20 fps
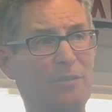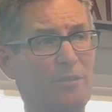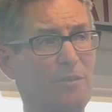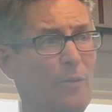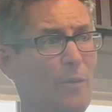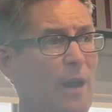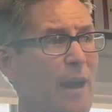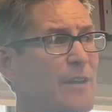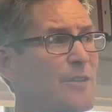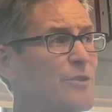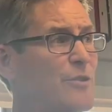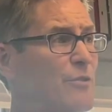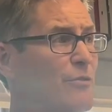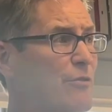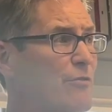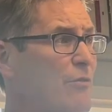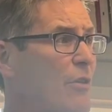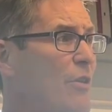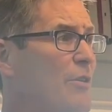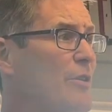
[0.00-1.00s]
So as you
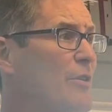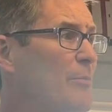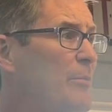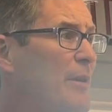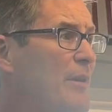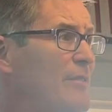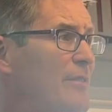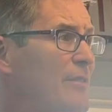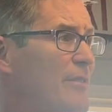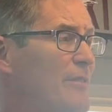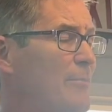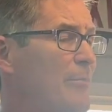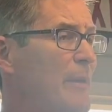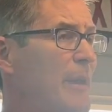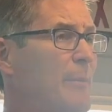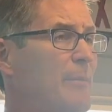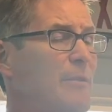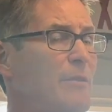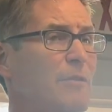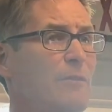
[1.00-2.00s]
grow your business,
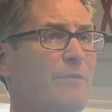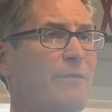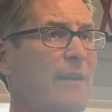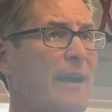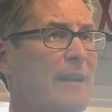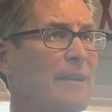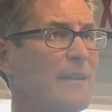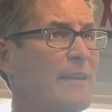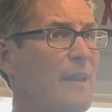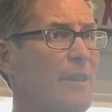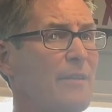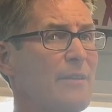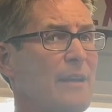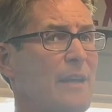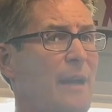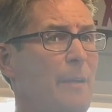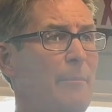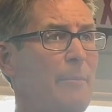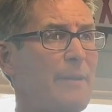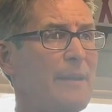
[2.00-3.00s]
maybe you find another
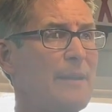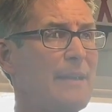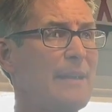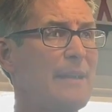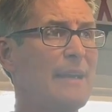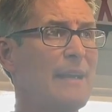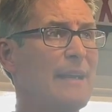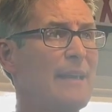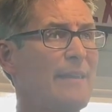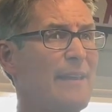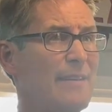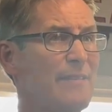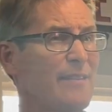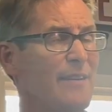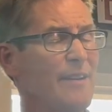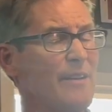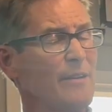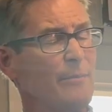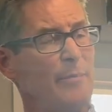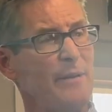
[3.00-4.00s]
company that's a
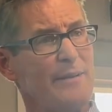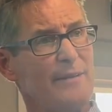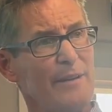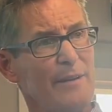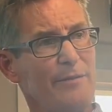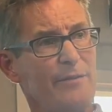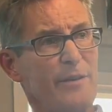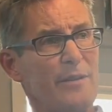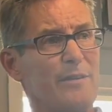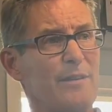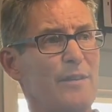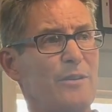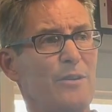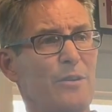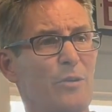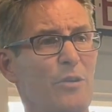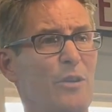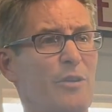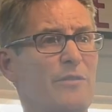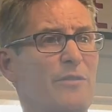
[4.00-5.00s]
little bit different than
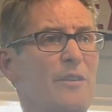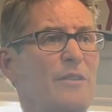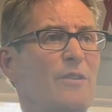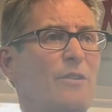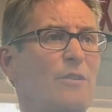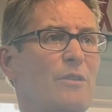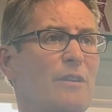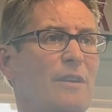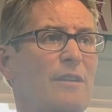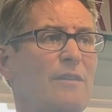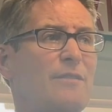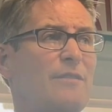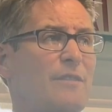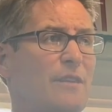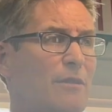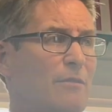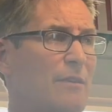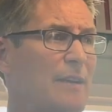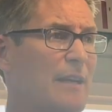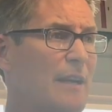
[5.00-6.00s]
yours and you're
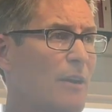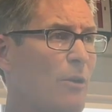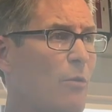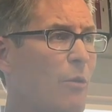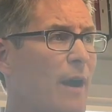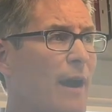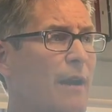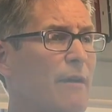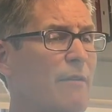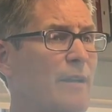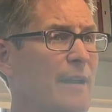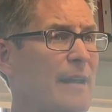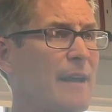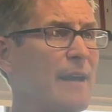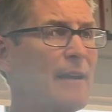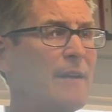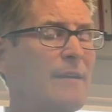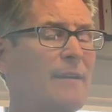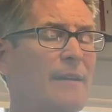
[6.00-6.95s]
considering acquiring it.